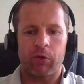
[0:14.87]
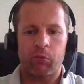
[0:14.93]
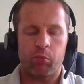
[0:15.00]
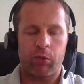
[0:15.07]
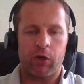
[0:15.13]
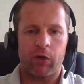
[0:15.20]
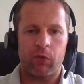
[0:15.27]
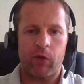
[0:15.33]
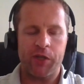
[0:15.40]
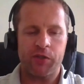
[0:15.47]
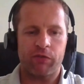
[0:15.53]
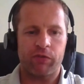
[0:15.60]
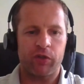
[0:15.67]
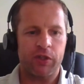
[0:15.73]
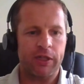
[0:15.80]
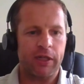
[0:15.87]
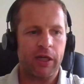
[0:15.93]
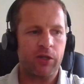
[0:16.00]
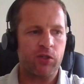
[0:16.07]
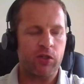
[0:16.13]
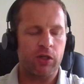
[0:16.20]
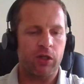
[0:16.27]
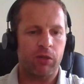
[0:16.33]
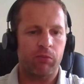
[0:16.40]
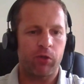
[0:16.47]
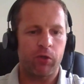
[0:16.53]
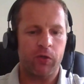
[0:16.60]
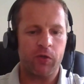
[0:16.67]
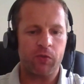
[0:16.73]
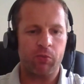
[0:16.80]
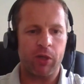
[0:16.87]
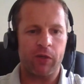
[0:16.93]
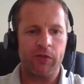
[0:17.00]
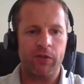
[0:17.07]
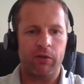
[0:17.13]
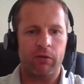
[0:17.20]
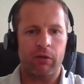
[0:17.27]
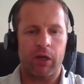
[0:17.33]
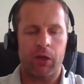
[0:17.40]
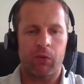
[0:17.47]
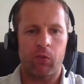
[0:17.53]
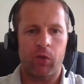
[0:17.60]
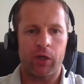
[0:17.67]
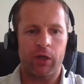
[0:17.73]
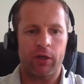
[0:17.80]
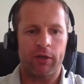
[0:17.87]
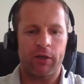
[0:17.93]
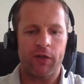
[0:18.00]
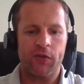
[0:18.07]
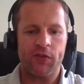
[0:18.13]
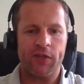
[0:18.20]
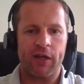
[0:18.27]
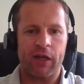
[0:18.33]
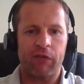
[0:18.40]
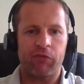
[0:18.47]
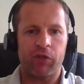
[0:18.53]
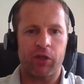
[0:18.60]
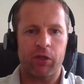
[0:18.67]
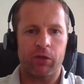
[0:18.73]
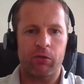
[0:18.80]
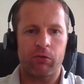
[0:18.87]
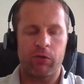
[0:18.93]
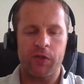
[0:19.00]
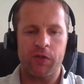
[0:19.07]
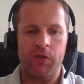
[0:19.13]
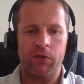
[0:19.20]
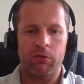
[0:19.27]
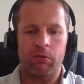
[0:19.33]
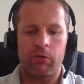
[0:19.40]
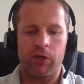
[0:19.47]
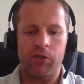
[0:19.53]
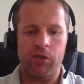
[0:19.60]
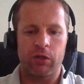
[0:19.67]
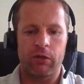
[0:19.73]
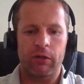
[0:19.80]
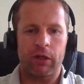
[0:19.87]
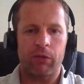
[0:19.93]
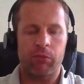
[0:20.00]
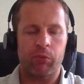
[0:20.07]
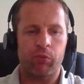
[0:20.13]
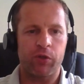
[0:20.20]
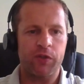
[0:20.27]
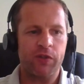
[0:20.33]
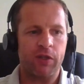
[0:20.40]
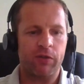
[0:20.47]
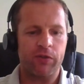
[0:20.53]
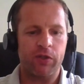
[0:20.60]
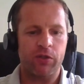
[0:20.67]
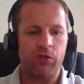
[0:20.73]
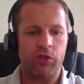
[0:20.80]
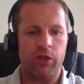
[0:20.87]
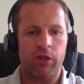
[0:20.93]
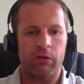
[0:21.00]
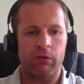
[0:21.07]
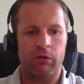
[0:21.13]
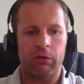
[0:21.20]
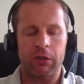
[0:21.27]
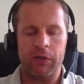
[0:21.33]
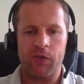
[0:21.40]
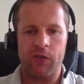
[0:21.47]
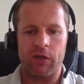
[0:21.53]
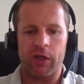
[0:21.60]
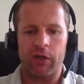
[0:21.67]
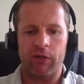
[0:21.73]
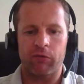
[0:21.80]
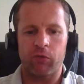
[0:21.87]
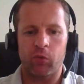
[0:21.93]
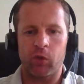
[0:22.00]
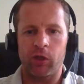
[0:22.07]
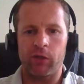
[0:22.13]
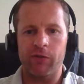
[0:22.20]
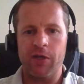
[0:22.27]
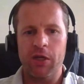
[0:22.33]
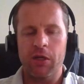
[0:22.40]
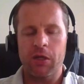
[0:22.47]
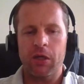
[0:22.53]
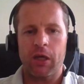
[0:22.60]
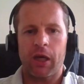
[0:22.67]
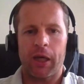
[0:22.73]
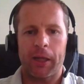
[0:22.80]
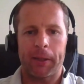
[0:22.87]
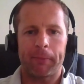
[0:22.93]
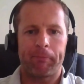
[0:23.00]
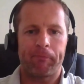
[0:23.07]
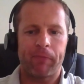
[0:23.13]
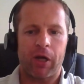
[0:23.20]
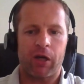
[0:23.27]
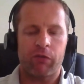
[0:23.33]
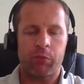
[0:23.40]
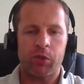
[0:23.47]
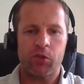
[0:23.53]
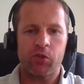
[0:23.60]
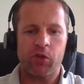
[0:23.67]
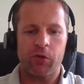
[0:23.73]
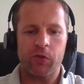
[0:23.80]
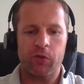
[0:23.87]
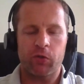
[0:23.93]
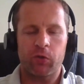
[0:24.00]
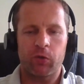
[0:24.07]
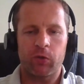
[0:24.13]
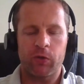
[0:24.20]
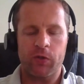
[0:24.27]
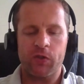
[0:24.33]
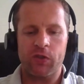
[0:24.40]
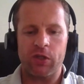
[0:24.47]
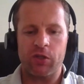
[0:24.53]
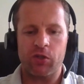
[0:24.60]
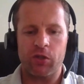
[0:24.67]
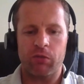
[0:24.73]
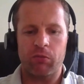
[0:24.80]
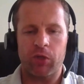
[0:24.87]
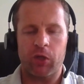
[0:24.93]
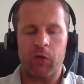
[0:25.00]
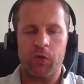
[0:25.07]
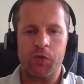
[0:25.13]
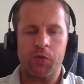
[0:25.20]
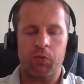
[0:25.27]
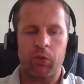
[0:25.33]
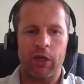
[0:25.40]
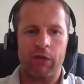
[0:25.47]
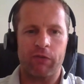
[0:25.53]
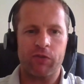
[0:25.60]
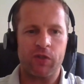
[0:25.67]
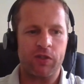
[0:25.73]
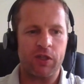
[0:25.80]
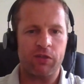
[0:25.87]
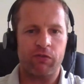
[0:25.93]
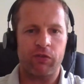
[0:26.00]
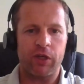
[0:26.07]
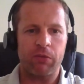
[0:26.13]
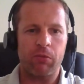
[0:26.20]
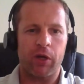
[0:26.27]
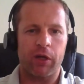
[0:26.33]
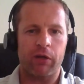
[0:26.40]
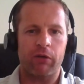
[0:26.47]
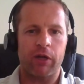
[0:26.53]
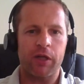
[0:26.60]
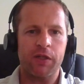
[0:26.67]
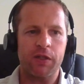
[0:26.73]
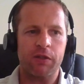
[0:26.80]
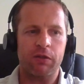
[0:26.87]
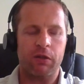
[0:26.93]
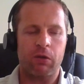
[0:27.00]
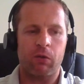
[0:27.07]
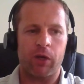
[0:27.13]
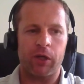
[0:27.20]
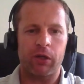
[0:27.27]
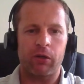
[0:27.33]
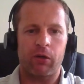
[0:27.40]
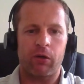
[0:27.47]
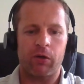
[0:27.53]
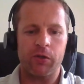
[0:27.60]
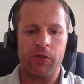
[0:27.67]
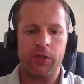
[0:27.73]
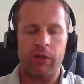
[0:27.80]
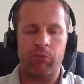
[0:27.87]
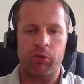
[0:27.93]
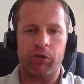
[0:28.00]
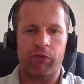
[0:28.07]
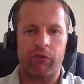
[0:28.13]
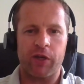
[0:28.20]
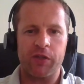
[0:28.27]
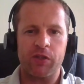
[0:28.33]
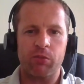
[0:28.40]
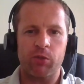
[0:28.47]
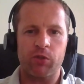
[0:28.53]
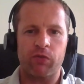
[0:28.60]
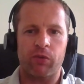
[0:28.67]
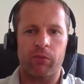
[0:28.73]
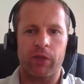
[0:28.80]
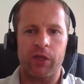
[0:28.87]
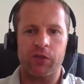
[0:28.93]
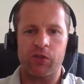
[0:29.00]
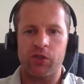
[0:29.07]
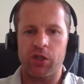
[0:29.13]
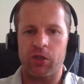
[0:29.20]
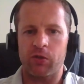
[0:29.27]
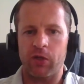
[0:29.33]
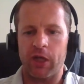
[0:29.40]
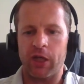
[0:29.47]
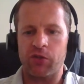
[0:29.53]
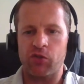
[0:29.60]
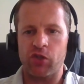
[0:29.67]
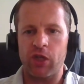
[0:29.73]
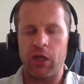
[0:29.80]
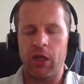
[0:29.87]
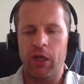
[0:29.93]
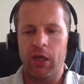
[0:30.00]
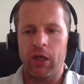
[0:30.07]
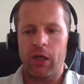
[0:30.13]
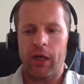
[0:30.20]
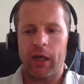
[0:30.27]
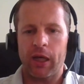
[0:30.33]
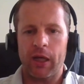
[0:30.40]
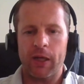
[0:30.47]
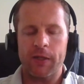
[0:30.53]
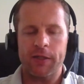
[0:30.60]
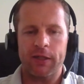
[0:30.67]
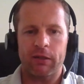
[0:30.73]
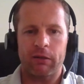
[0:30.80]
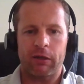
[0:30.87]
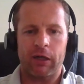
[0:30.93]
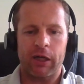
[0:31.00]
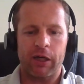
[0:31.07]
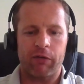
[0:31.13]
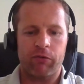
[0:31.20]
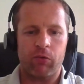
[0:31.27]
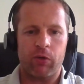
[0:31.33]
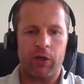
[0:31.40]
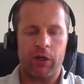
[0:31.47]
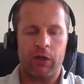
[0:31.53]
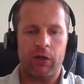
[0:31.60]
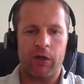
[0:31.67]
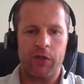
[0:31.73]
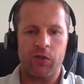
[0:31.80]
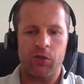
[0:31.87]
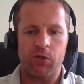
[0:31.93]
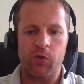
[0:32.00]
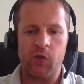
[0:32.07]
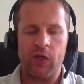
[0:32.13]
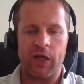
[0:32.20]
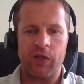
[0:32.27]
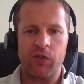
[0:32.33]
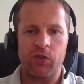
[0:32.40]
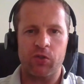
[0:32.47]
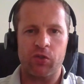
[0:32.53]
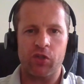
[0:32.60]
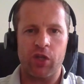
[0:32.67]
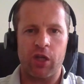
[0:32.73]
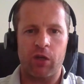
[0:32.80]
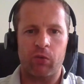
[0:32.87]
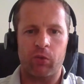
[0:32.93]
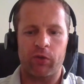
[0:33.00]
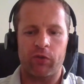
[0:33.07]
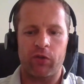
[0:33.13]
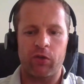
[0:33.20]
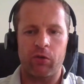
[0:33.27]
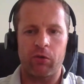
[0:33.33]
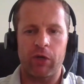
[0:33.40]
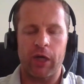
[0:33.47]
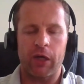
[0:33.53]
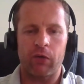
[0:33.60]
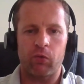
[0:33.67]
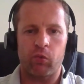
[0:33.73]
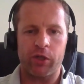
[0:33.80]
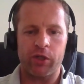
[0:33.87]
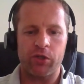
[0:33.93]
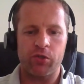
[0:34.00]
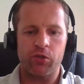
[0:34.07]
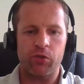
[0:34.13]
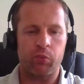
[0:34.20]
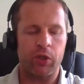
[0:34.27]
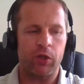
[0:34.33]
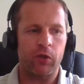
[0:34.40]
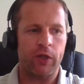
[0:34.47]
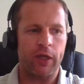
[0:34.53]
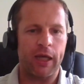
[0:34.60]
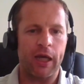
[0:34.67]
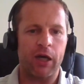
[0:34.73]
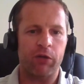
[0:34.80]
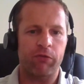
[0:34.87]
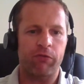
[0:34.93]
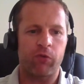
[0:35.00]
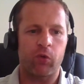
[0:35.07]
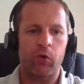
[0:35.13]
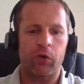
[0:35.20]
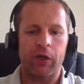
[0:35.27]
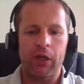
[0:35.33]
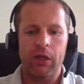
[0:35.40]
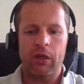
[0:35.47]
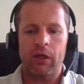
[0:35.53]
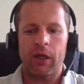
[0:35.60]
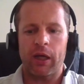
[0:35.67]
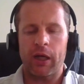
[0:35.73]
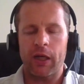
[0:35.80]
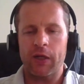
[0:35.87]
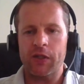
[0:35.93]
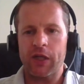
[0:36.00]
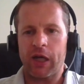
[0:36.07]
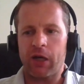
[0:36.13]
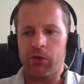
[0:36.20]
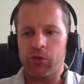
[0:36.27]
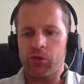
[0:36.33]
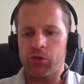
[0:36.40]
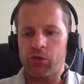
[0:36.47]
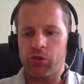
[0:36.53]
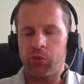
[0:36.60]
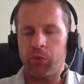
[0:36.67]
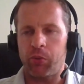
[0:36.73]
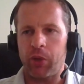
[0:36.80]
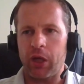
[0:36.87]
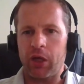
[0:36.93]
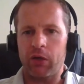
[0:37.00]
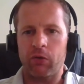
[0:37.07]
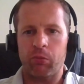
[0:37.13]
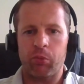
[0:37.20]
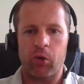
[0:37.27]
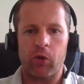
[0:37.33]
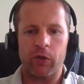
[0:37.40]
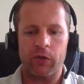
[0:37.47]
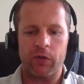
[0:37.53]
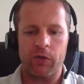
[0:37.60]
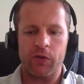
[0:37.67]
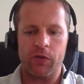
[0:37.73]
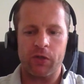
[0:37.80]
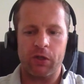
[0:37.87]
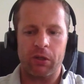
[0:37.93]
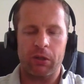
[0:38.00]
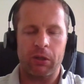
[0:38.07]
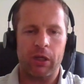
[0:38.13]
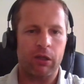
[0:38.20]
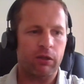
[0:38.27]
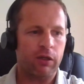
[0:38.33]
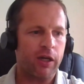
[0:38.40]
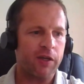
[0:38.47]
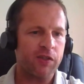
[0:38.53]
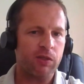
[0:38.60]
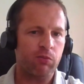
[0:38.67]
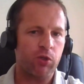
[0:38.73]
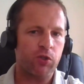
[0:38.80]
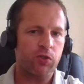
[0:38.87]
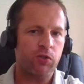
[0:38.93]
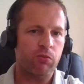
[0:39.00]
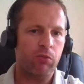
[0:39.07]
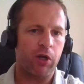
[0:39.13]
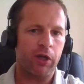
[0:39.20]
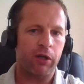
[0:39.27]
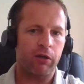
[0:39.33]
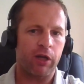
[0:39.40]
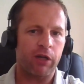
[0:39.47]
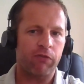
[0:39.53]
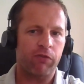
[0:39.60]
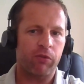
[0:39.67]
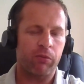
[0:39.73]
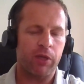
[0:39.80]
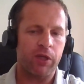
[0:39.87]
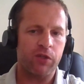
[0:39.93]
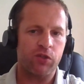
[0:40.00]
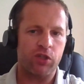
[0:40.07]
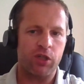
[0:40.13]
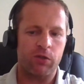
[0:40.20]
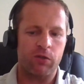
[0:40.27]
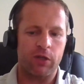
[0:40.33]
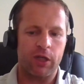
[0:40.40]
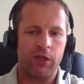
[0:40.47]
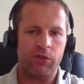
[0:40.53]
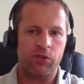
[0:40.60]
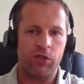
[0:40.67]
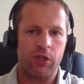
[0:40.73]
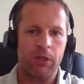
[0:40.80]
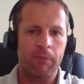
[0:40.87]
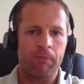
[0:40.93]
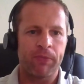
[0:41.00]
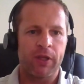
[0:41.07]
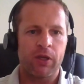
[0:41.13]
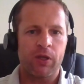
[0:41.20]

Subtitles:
By ways of introduction, I'm Lucas Pelser. I work in the South African region. I'm a pre-sales engineer in this side of the world. I've been chosen to do this session because we have successfully migrated quite a large number of customers from SG to XG, and I have quite a nice use case to share with you and what you should be looking out for, and how should you prepare your partners and customers to migrate from SG to XG.